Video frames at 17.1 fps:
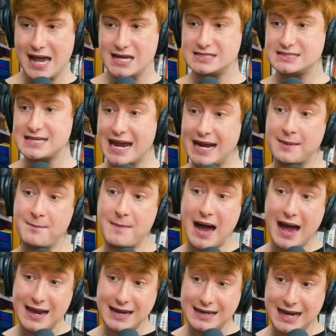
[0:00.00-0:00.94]
saying
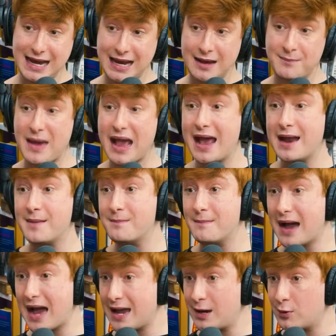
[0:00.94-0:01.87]
my name and
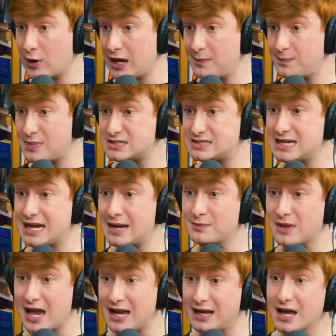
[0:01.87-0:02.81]
my rapist name,
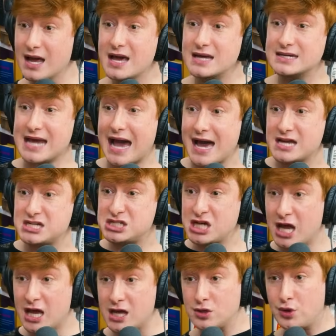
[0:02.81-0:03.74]
like, dash
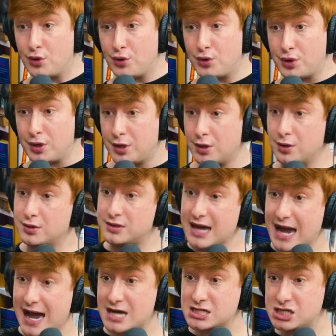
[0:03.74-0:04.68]
and doo-doo-doo,
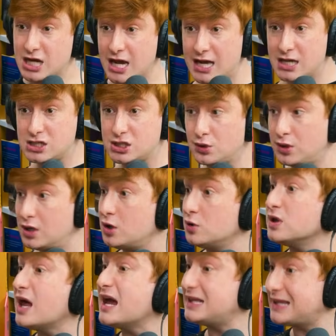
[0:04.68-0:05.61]
dash and doo-doo-doo,
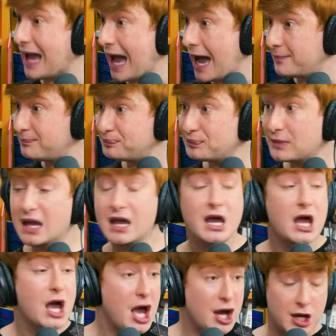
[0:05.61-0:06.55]
like that.
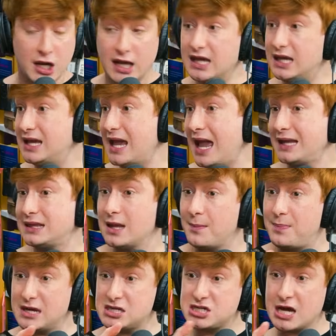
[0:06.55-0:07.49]
Yanked the
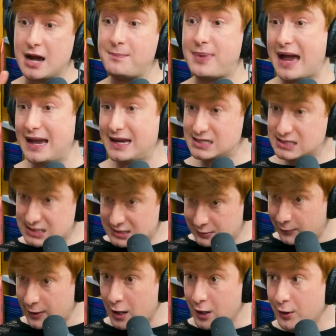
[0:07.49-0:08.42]
bitch up by his
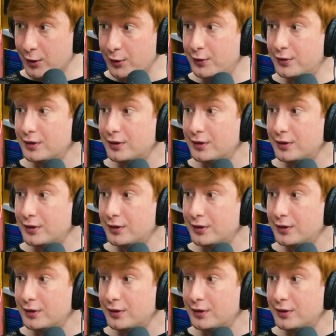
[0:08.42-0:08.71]
throat.